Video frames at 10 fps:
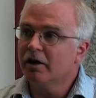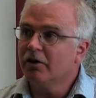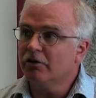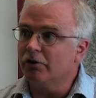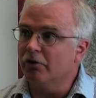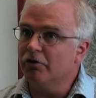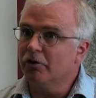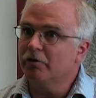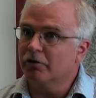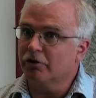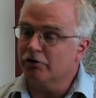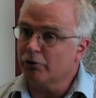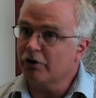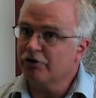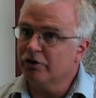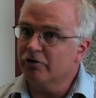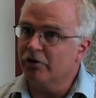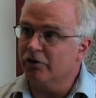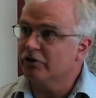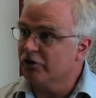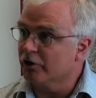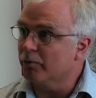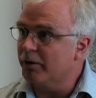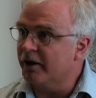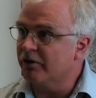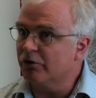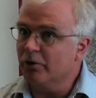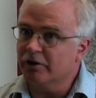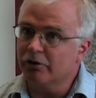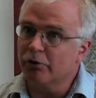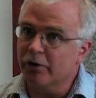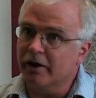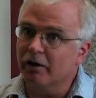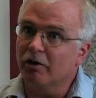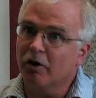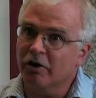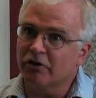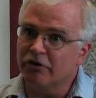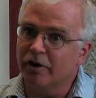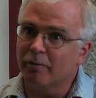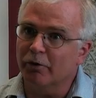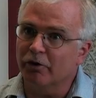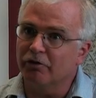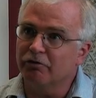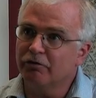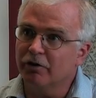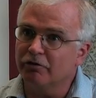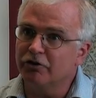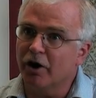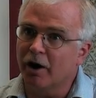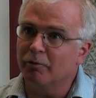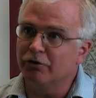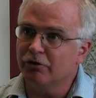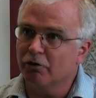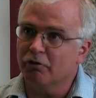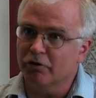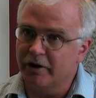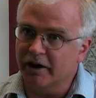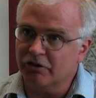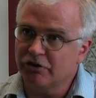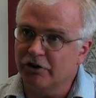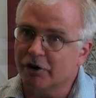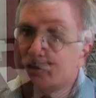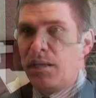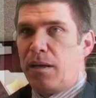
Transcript: So the construction of the chiller plant is going to create a large number of jobs over the next year.